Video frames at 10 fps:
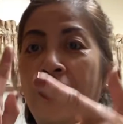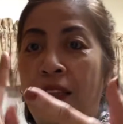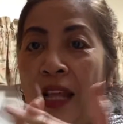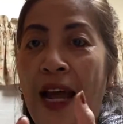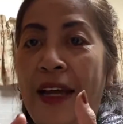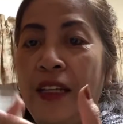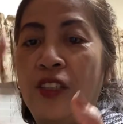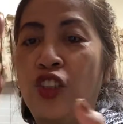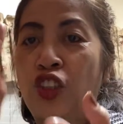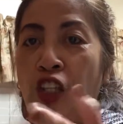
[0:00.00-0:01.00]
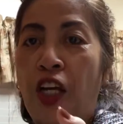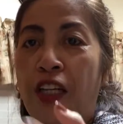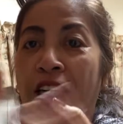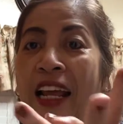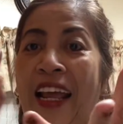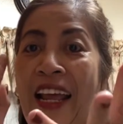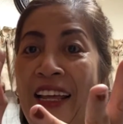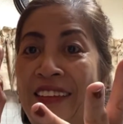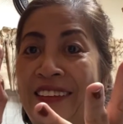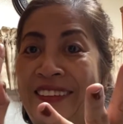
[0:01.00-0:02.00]
Like, share,
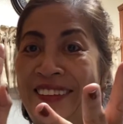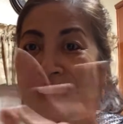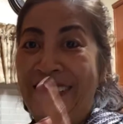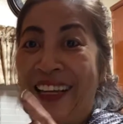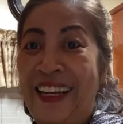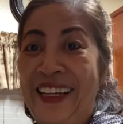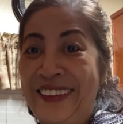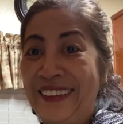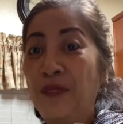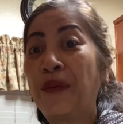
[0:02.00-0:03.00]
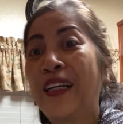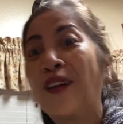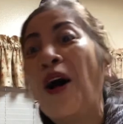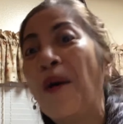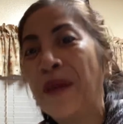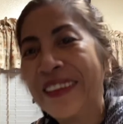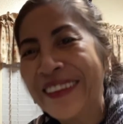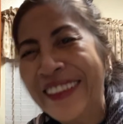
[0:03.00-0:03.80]
and make a comment.